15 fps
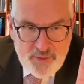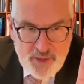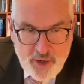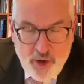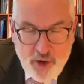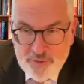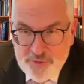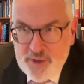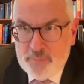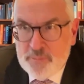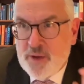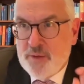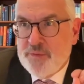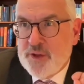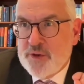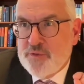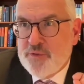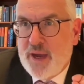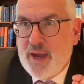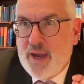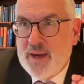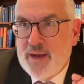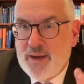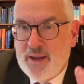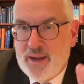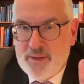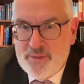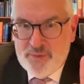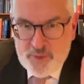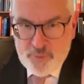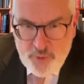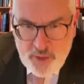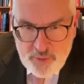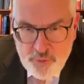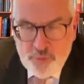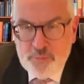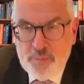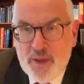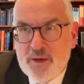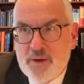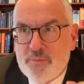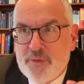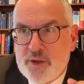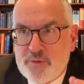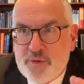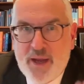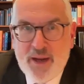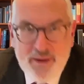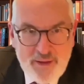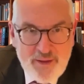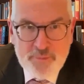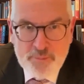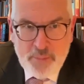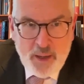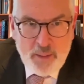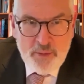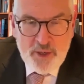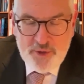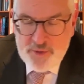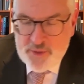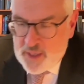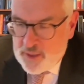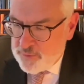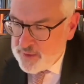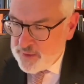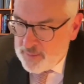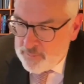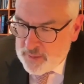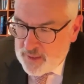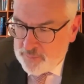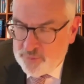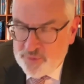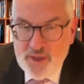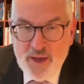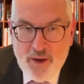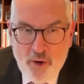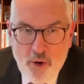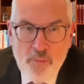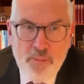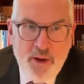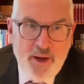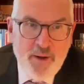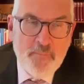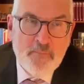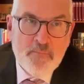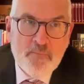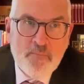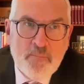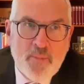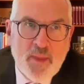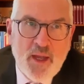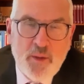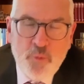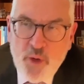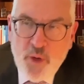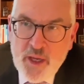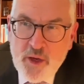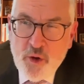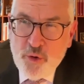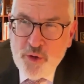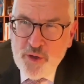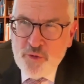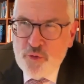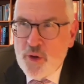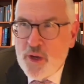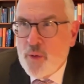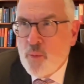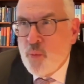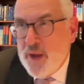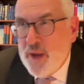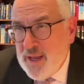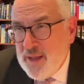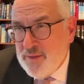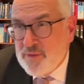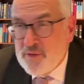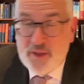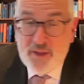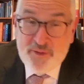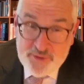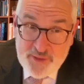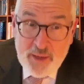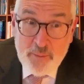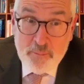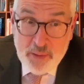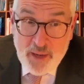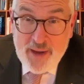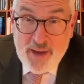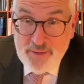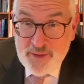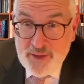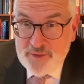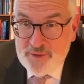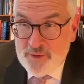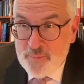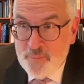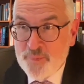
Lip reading: concept of the trial and the recruitment of the trial is published now in Epilepsy Open, and we're going to await, it's still blinded,